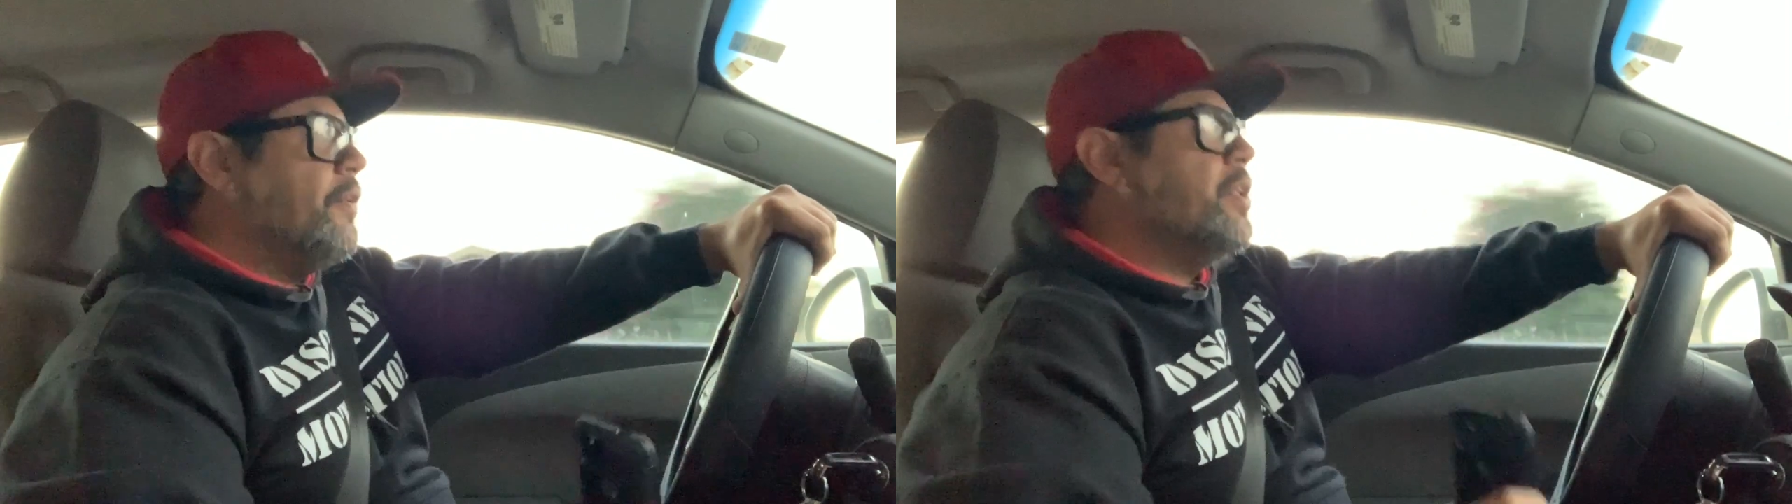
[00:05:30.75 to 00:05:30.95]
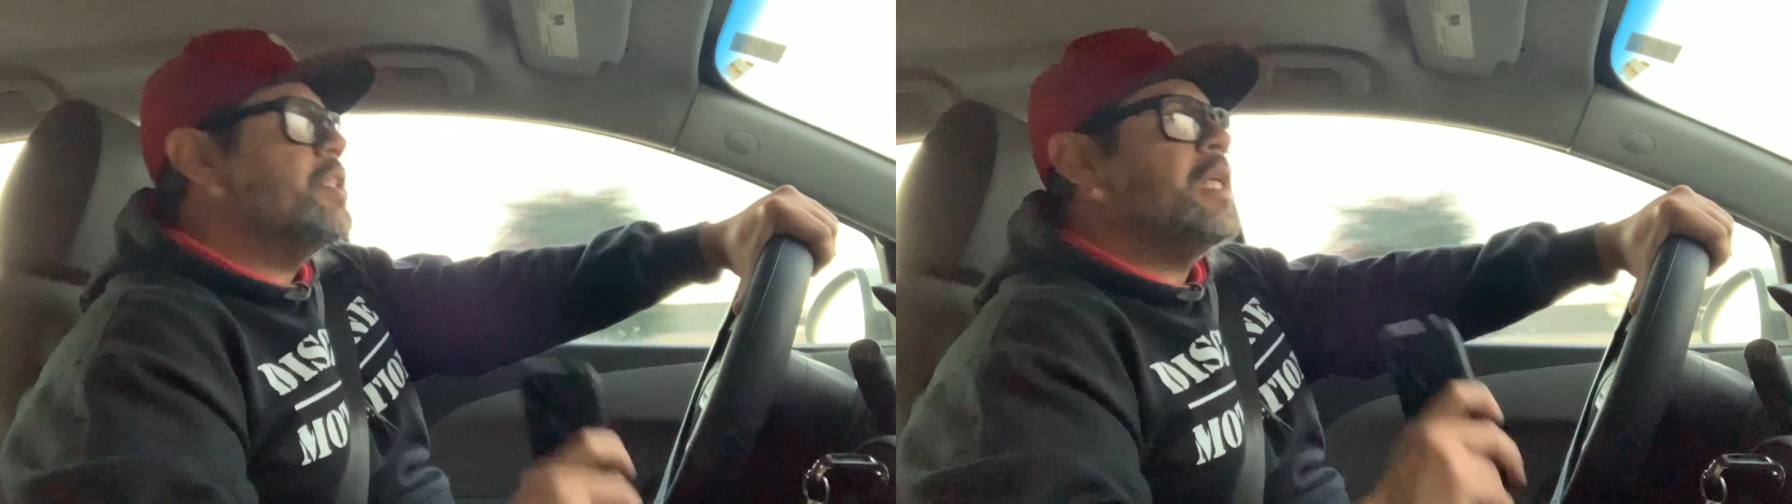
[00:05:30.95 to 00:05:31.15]

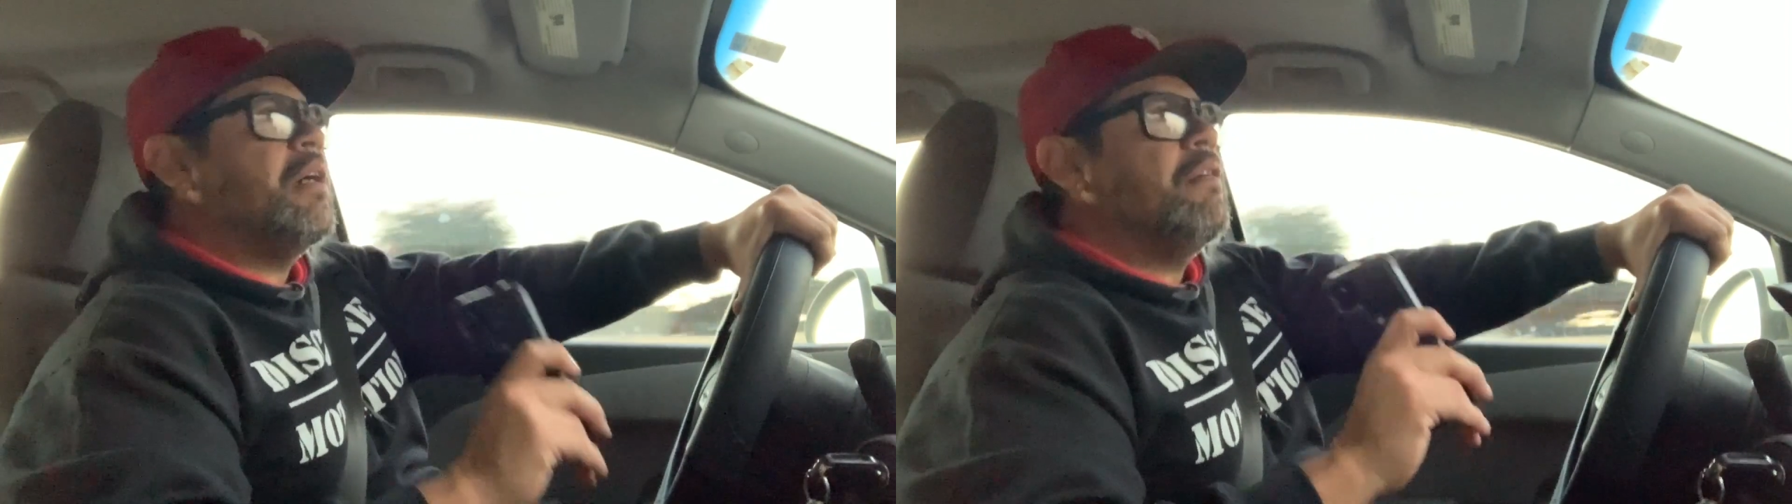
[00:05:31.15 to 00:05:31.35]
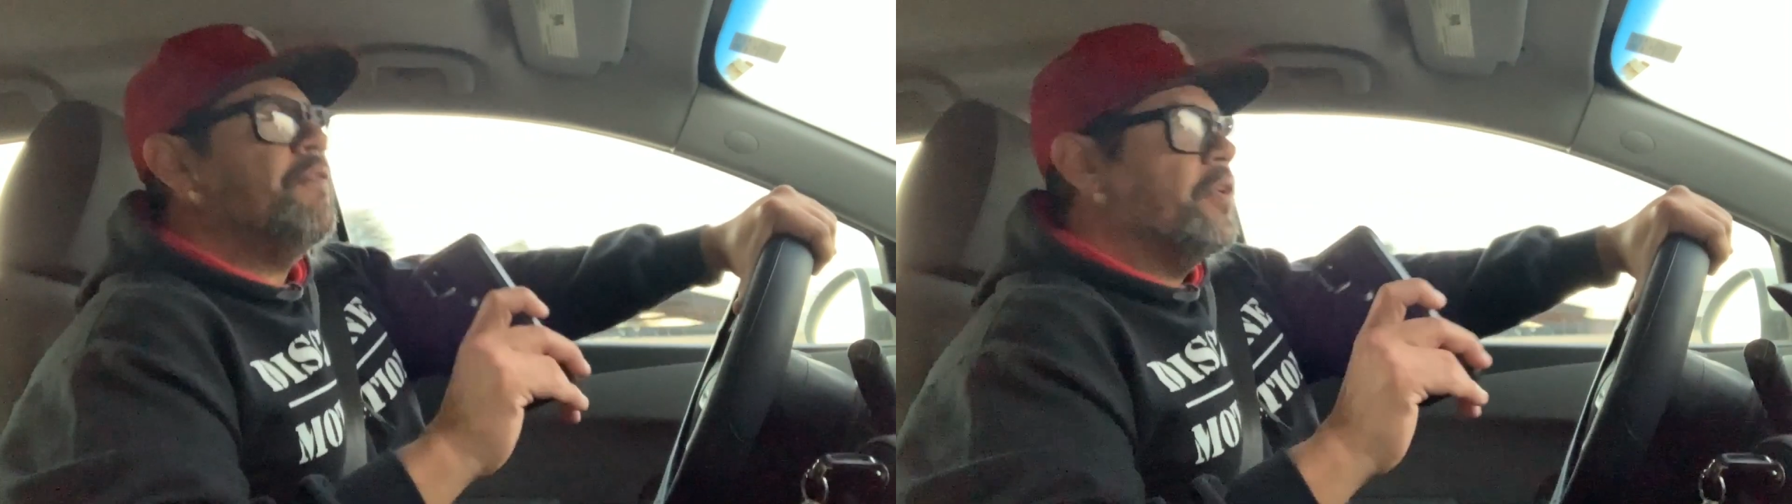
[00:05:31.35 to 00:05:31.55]

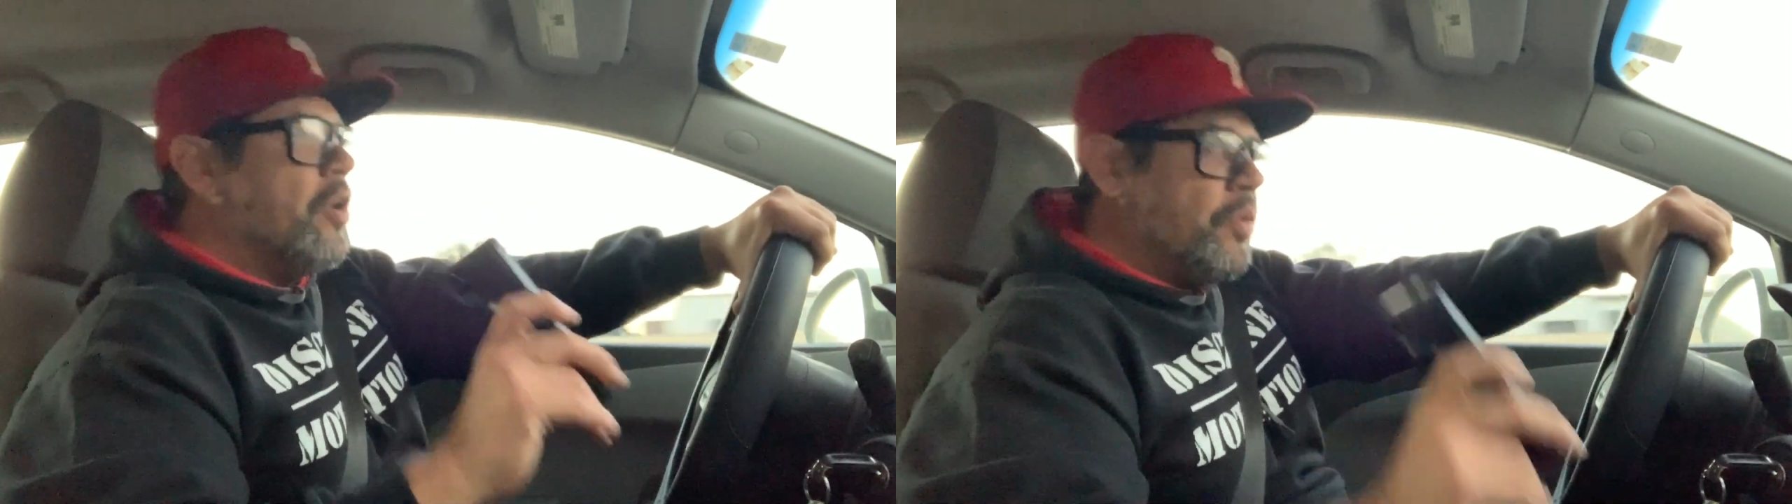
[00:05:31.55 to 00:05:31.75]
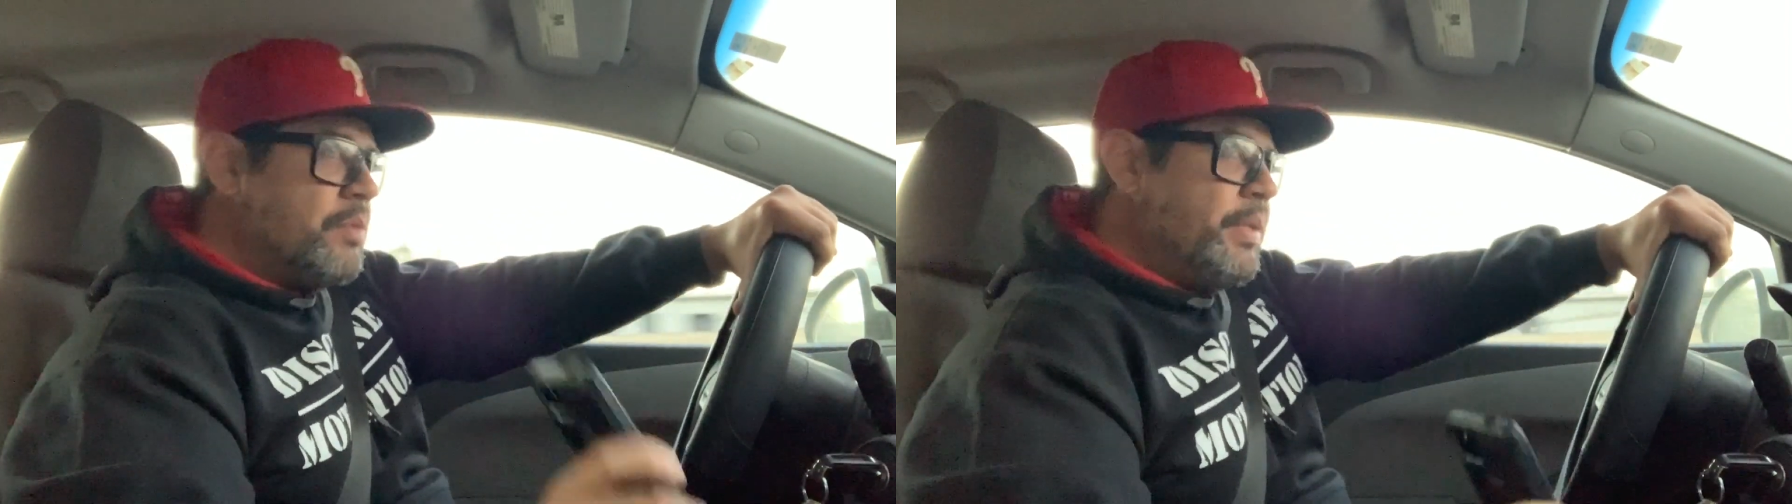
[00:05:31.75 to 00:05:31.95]
yourself and
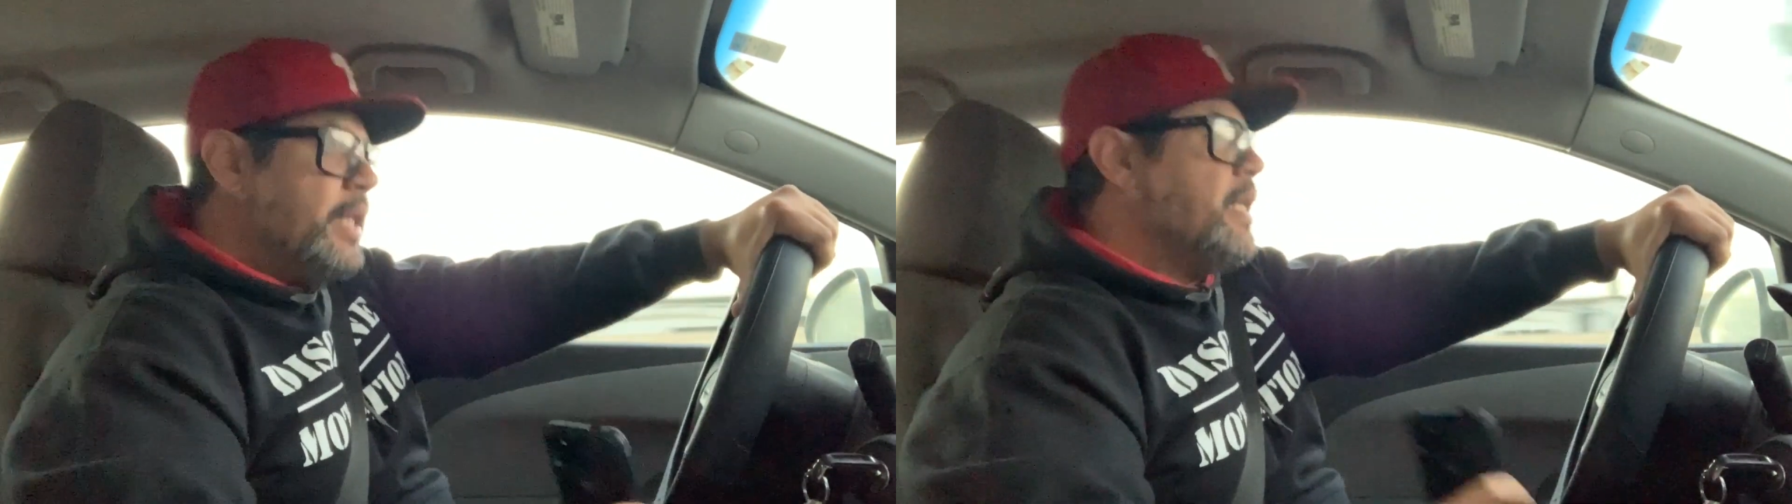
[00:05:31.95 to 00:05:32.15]
always being